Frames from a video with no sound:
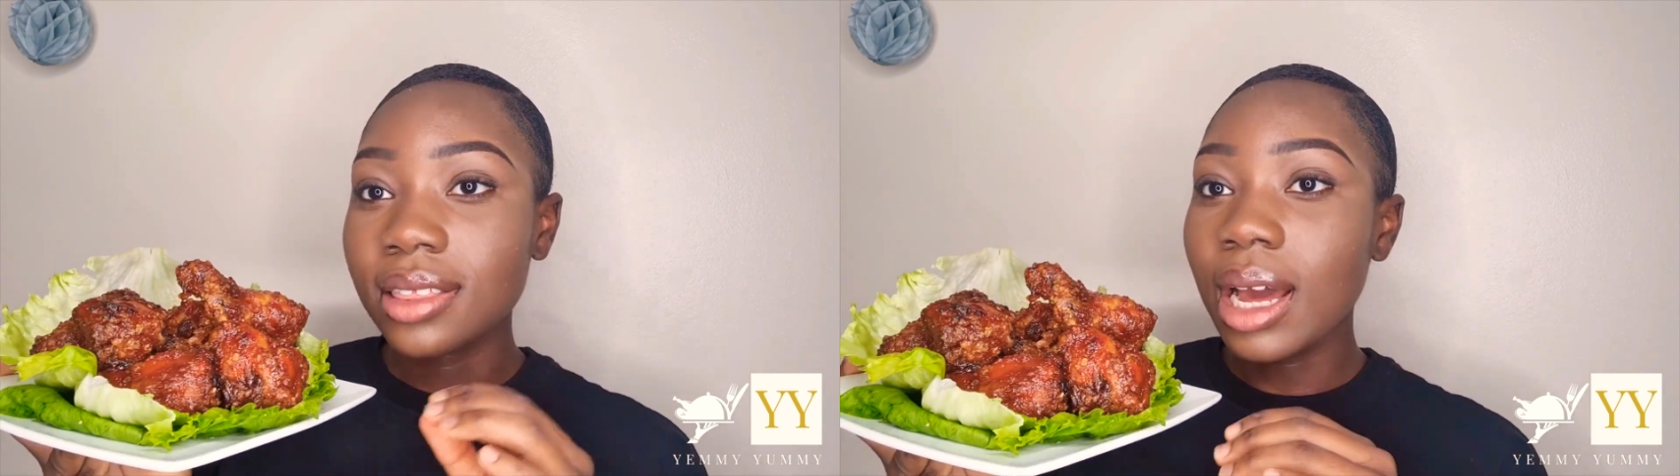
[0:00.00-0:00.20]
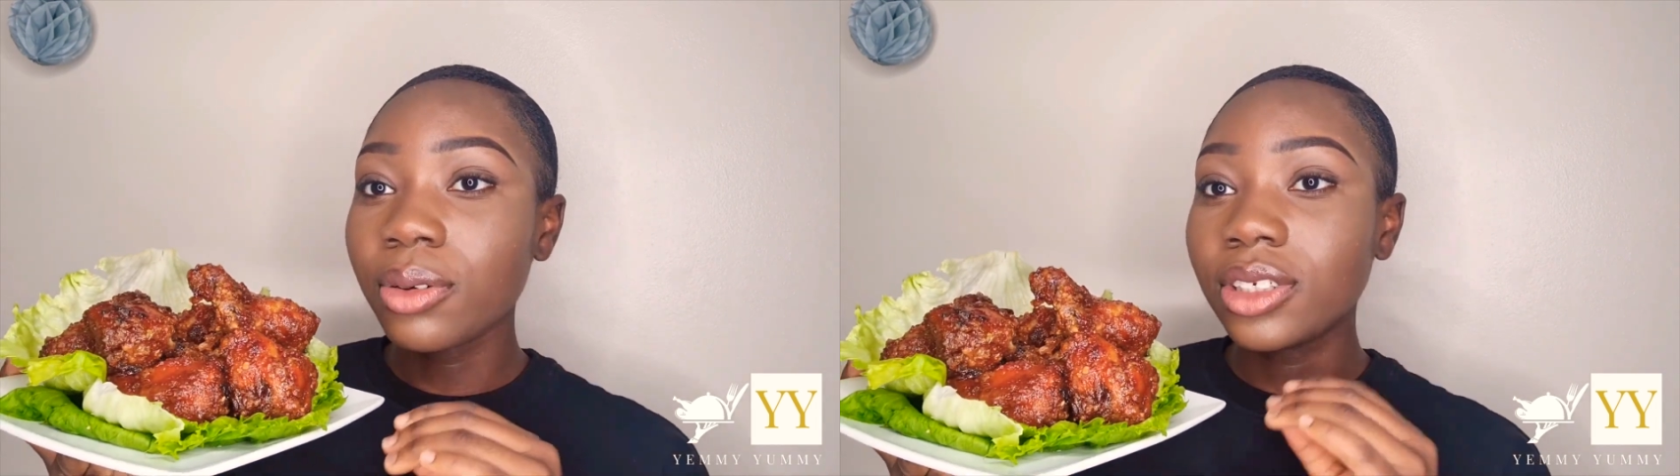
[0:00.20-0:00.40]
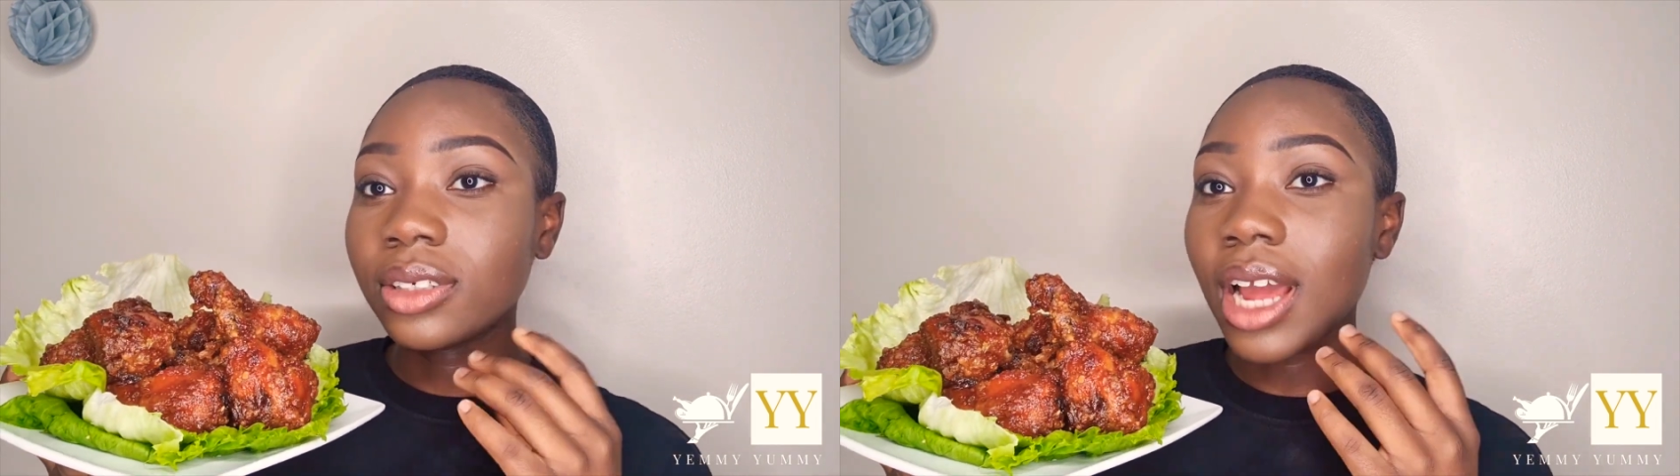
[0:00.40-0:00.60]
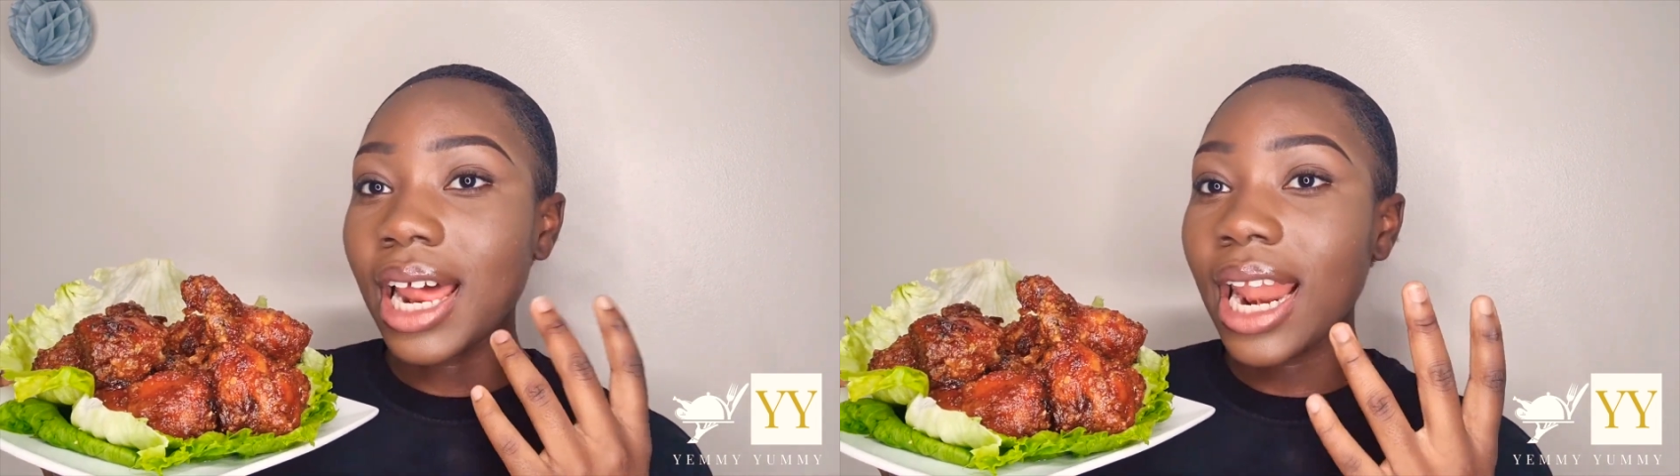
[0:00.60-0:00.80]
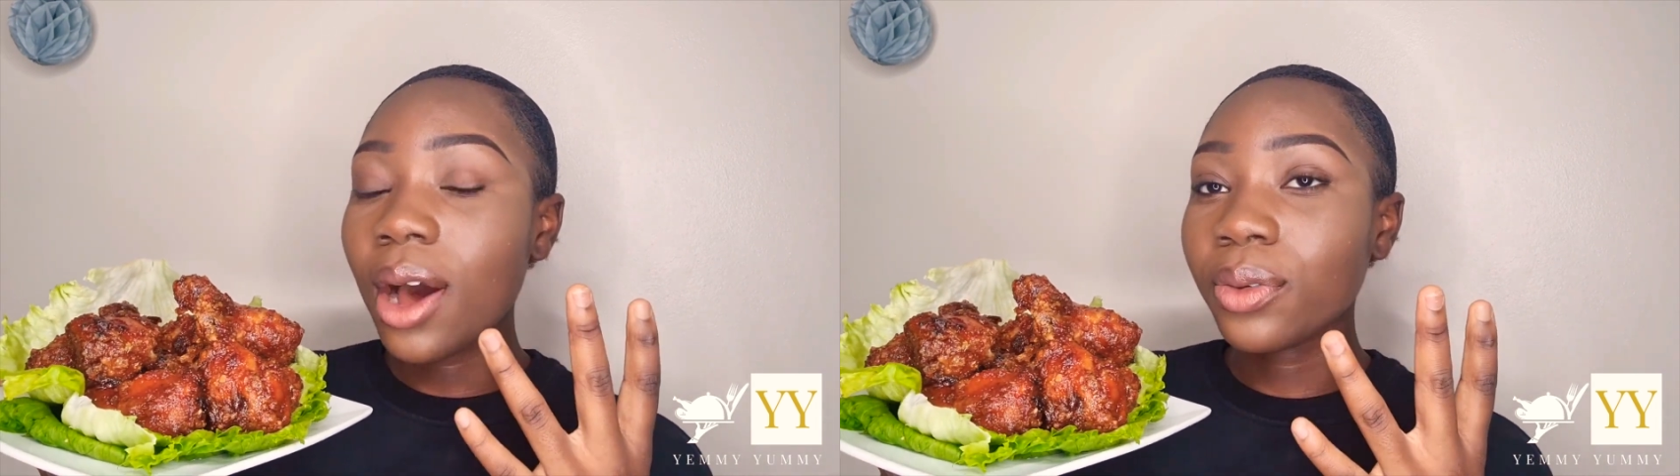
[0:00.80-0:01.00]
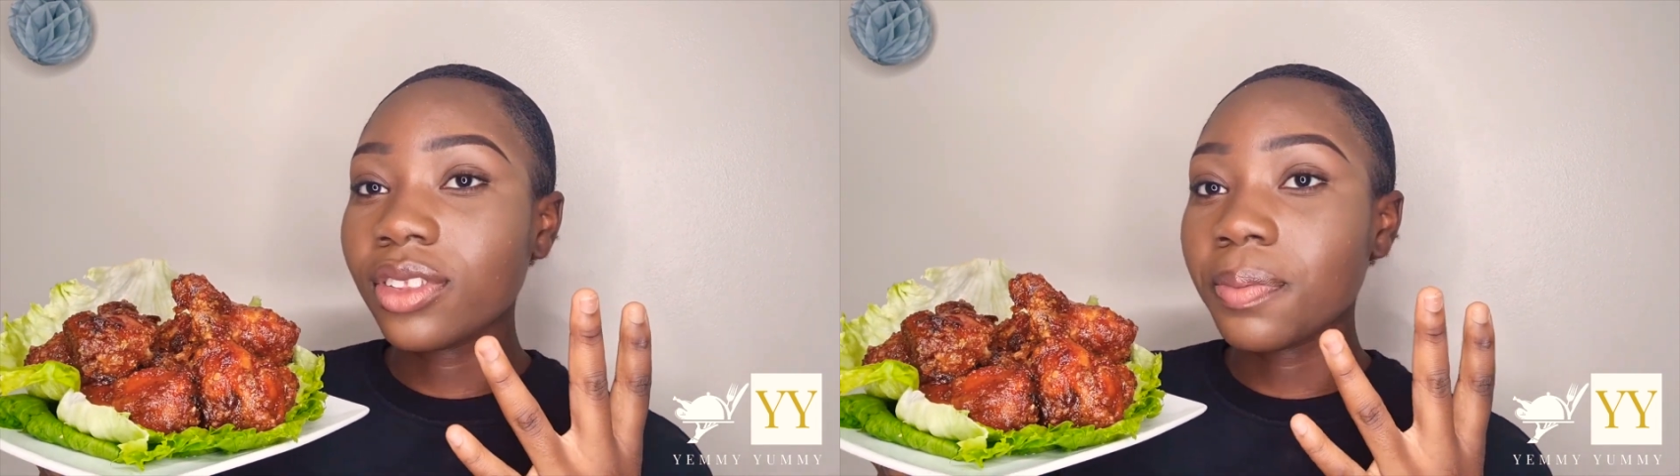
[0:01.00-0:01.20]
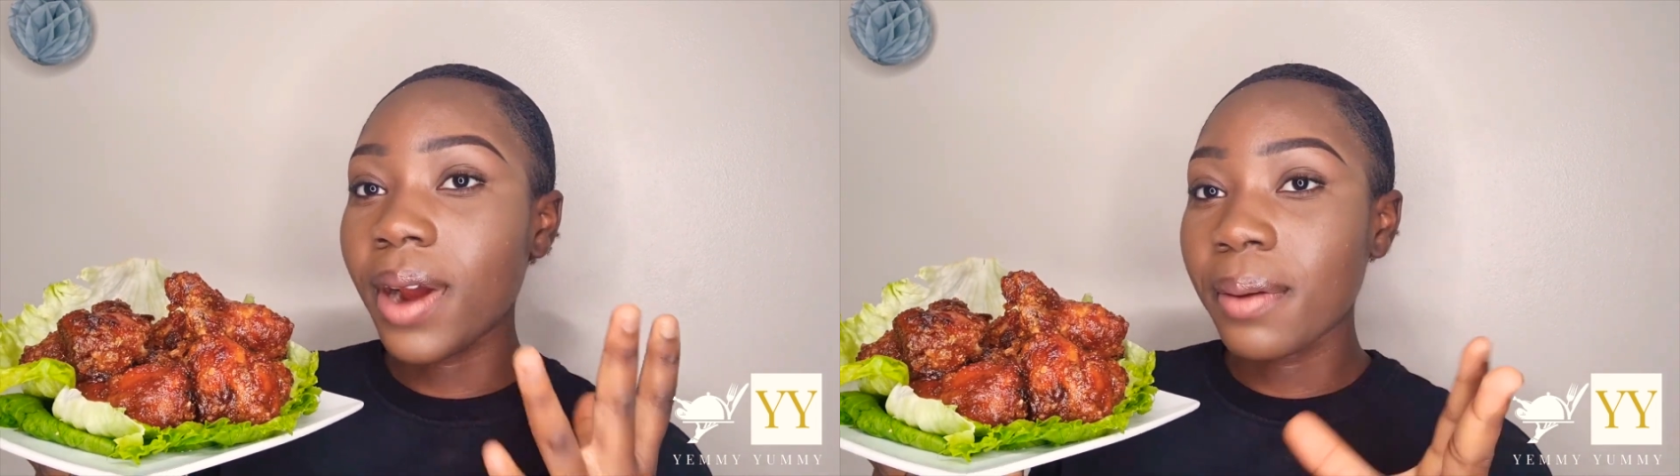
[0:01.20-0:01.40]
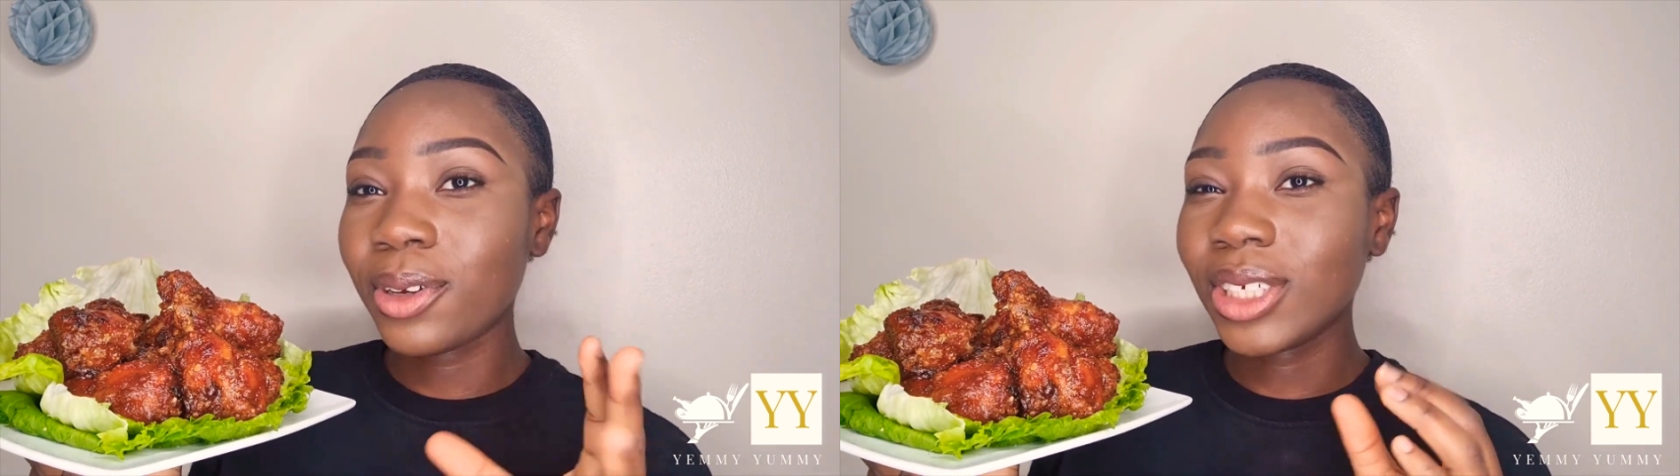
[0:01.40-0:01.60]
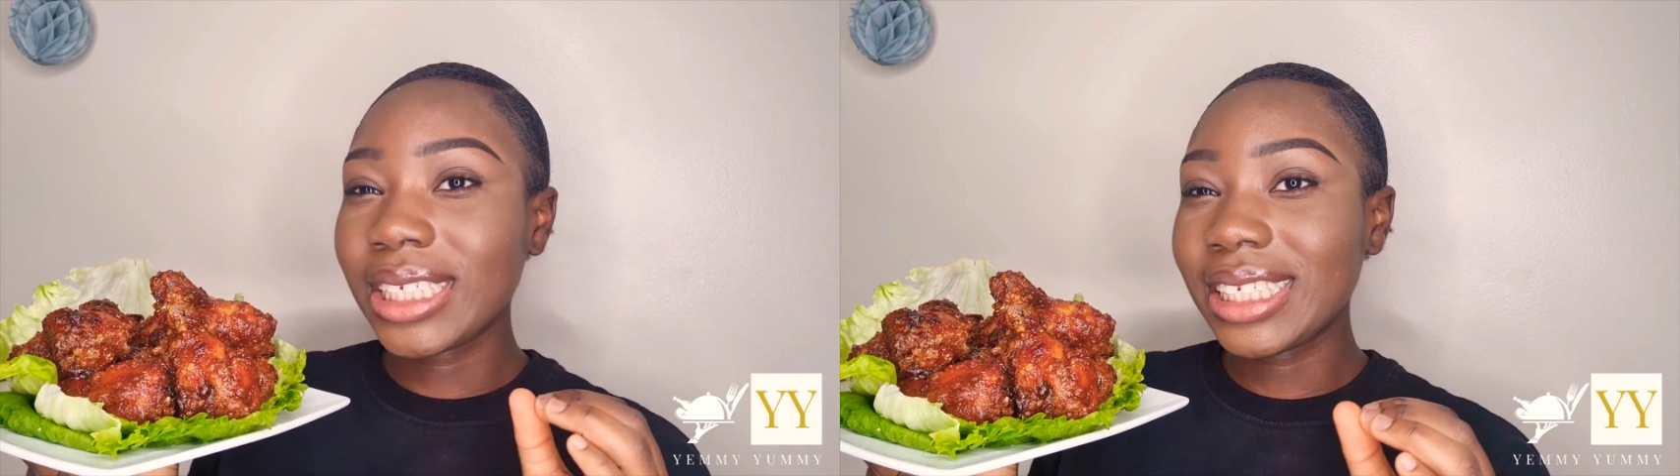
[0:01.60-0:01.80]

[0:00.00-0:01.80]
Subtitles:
that would allow the barbecue